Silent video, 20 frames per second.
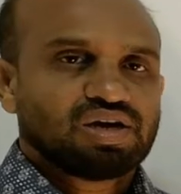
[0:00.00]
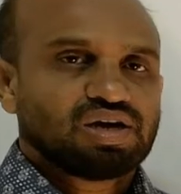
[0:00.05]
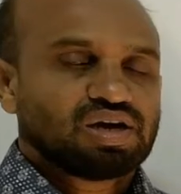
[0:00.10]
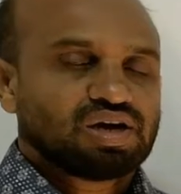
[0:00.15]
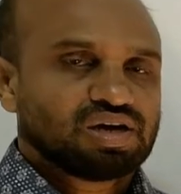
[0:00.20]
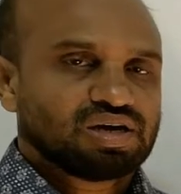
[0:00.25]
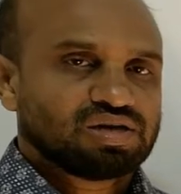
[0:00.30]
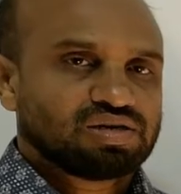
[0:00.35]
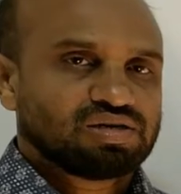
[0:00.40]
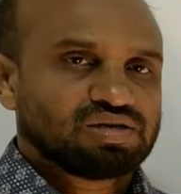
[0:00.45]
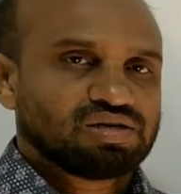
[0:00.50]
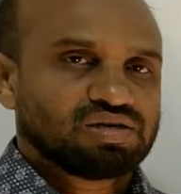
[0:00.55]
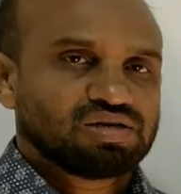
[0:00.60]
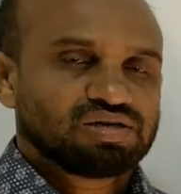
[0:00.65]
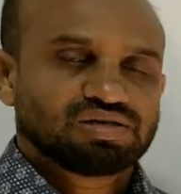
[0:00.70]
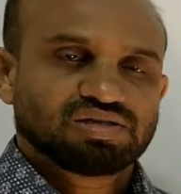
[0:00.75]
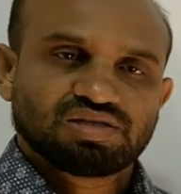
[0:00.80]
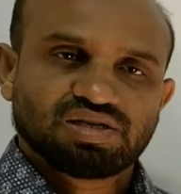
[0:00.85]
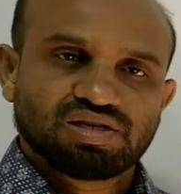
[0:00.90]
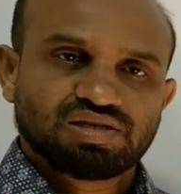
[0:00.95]
and
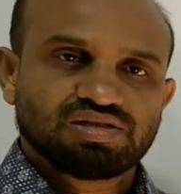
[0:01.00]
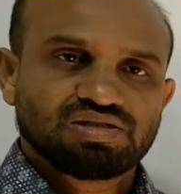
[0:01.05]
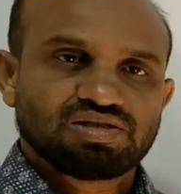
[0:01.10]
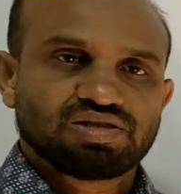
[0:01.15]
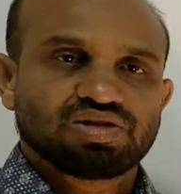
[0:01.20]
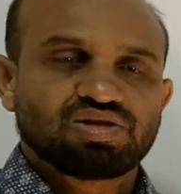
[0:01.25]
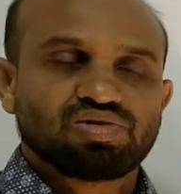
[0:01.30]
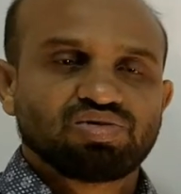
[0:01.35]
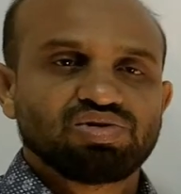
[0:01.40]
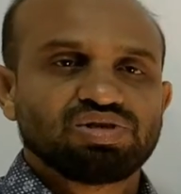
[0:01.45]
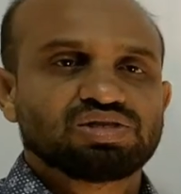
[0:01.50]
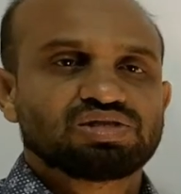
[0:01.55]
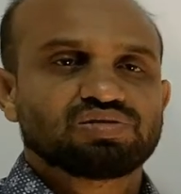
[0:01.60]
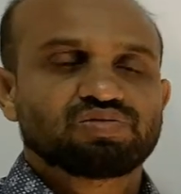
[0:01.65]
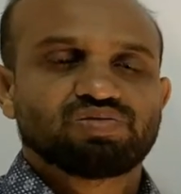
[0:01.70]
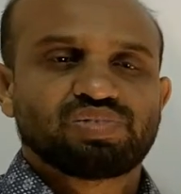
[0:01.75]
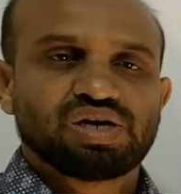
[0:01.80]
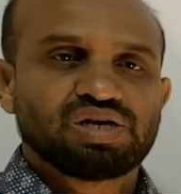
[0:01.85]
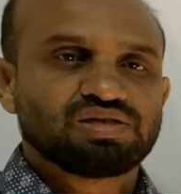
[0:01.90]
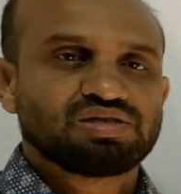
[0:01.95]
since Lewis
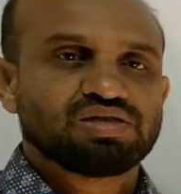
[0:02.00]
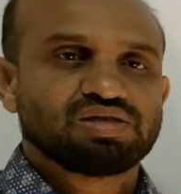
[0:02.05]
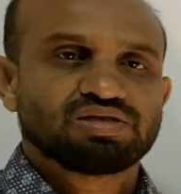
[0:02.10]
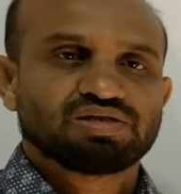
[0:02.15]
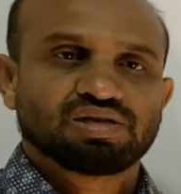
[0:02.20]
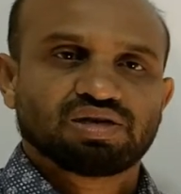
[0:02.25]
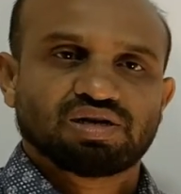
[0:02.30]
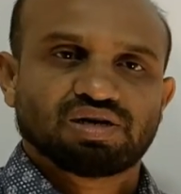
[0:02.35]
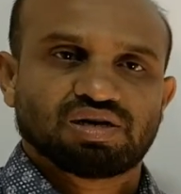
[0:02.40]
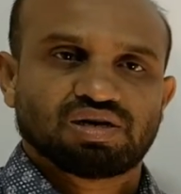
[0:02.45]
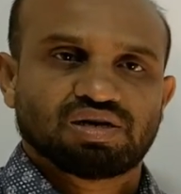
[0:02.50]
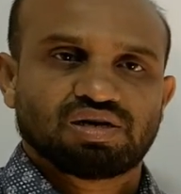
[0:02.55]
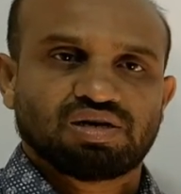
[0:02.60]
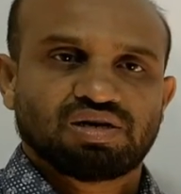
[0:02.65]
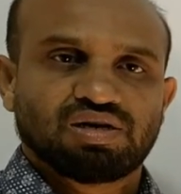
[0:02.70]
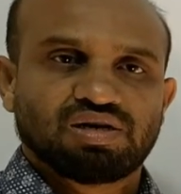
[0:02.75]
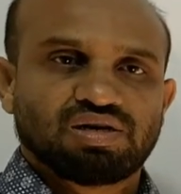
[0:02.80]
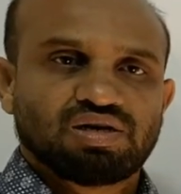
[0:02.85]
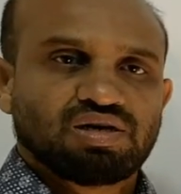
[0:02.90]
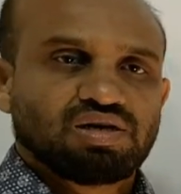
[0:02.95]
bases
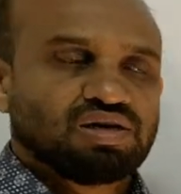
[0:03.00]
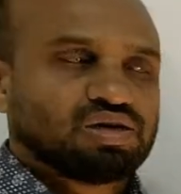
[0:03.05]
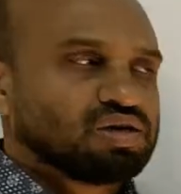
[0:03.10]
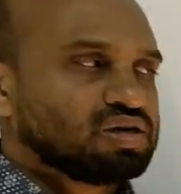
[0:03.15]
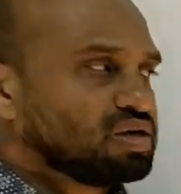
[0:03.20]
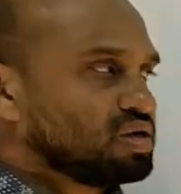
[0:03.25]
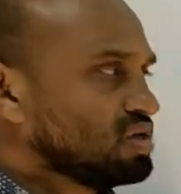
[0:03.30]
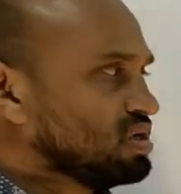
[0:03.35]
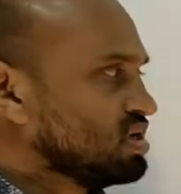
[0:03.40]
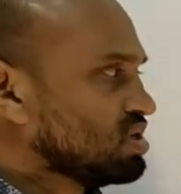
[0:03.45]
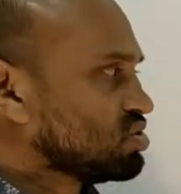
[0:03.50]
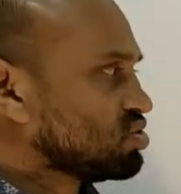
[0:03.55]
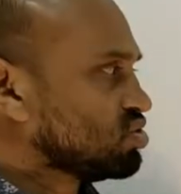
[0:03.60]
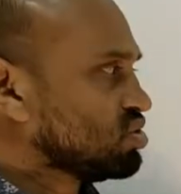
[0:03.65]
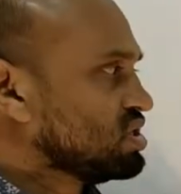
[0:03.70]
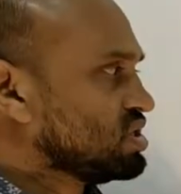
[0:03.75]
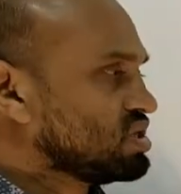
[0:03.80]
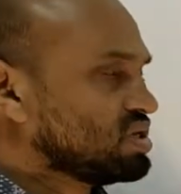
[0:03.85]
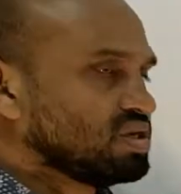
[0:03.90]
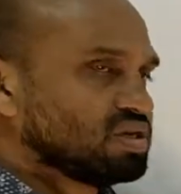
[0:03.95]
are
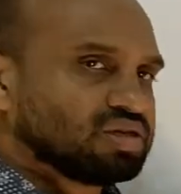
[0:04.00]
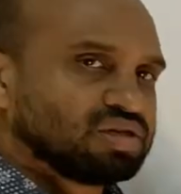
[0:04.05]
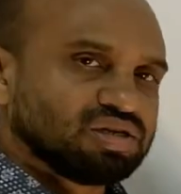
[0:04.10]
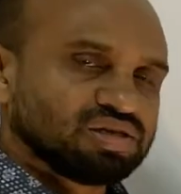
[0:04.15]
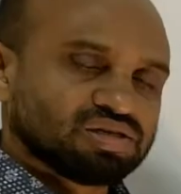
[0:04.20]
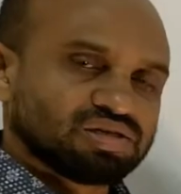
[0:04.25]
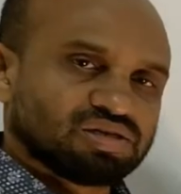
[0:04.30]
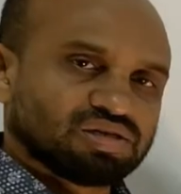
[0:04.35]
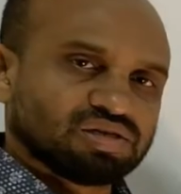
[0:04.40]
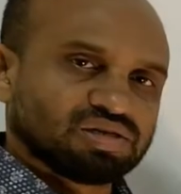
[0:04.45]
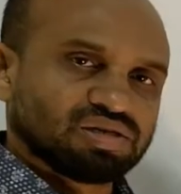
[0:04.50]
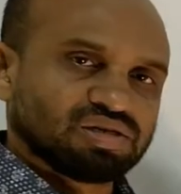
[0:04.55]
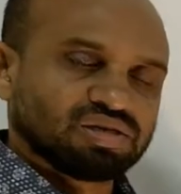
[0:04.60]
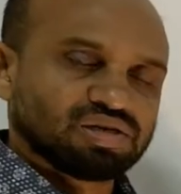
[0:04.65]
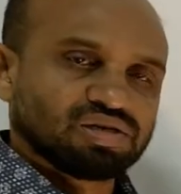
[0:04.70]
electronically rich,